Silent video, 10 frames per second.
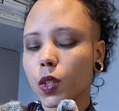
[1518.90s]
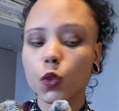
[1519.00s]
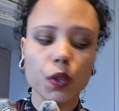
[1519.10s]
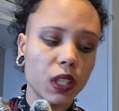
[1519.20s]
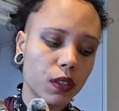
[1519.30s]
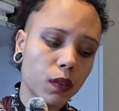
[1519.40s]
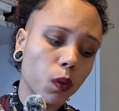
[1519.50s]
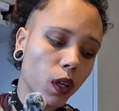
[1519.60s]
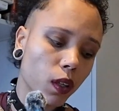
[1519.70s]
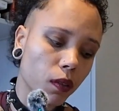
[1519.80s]
Also, I had to
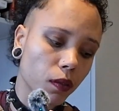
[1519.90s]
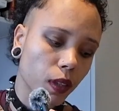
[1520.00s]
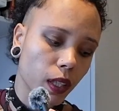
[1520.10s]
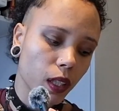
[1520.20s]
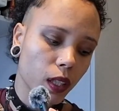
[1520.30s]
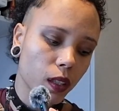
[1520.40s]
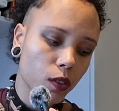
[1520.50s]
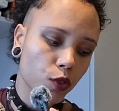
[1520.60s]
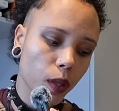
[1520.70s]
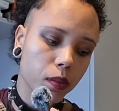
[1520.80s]
work on the
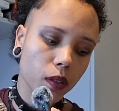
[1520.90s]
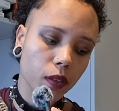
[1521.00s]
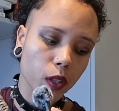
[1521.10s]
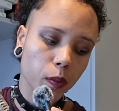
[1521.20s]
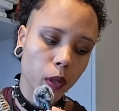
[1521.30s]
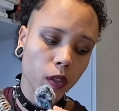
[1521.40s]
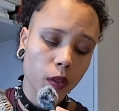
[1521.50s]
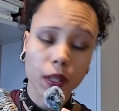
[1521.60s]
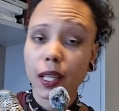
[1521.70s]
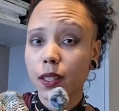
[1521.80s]
striped overload
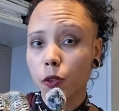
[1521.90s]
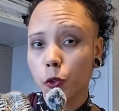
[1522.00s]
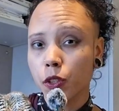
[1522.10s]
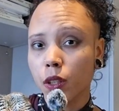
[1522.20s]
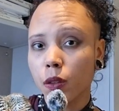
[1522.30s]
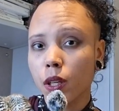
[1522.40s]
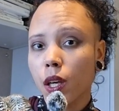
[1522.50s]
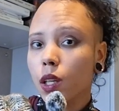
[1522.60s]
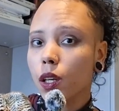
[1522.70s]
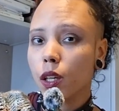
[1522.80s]
polo and also
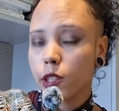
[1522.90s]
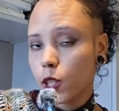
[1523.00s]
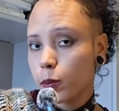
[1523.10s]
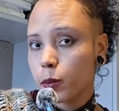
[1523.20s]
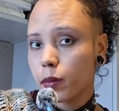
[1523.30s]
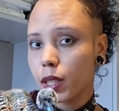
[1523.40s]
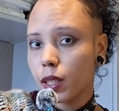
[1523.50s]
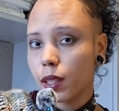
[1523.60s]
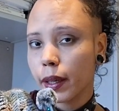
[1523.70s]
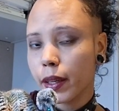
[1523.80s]
a
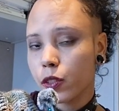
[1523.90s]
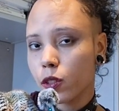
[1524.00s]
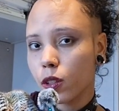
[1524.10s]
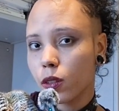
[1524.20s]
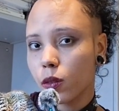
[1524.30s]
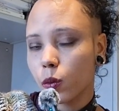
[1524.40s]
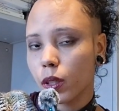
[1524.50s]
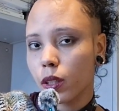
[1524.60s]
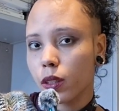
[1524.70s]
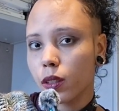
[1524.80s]
dopamine cast on
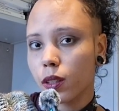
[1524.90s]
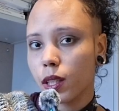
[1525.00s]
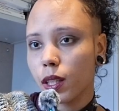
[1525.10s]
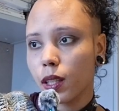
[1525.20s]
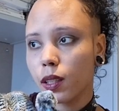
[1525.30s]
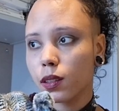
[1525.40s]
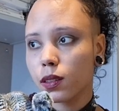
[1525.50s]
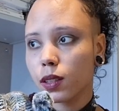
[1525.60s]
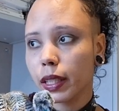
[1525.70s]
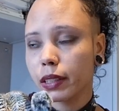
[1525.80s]
with the
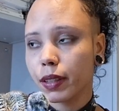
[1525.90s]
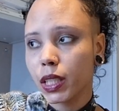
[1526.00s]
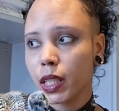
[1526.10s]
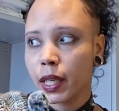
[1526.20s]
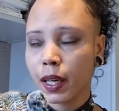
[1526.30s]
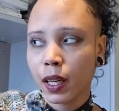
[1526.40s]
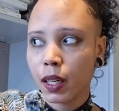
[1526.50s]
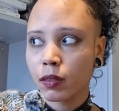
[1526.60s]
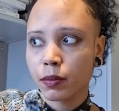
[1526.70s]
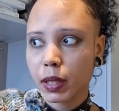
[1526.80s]
elevated cat
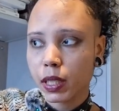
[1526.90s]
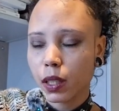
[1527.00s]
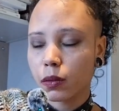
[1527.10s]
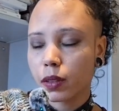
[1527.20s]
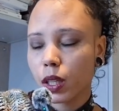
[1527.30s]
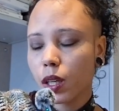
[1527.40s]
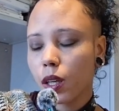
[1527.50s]
hat for myself.